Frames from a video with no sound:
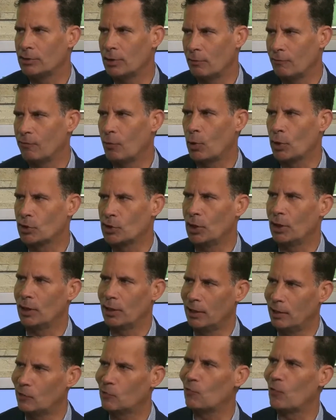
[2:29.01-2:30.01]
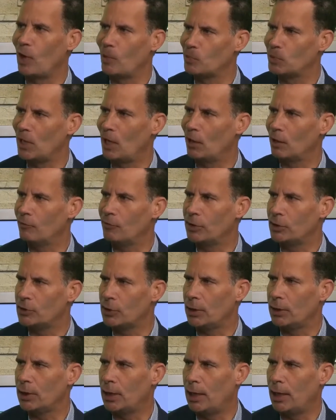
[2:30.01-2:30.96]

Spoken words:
unfortunately, is from television.